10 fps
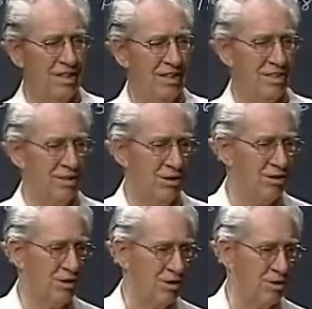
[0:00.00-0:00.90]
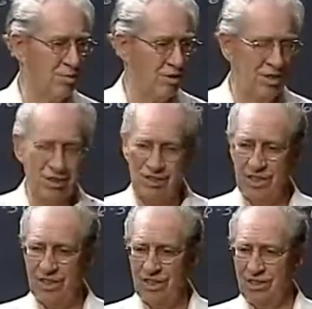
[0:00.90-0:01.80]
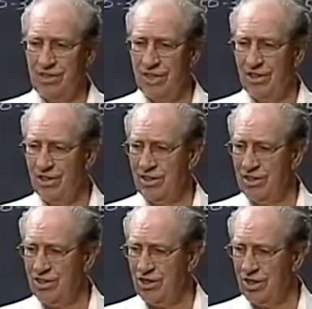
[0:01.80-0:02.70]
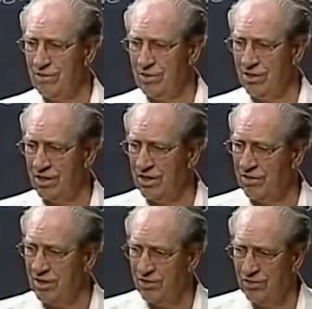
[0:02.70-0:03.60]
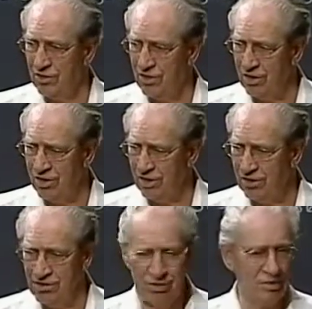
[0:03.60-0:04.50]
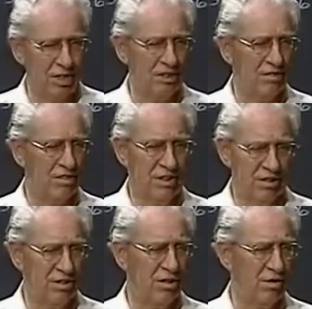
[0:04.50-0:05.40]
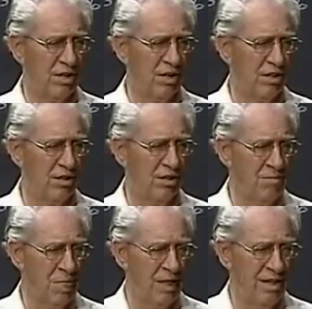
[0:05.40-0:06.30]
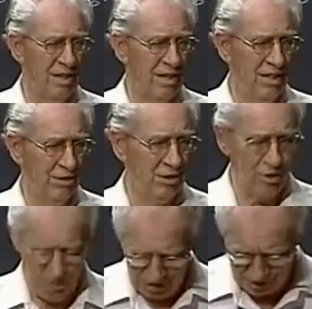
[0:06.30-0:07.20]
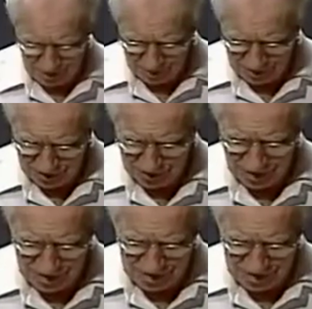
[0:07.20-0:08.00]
the cloaks of the priests, and they've got all the shovels and everything for the altar of sacrifice. They're all ready to go. And so when this peace treaty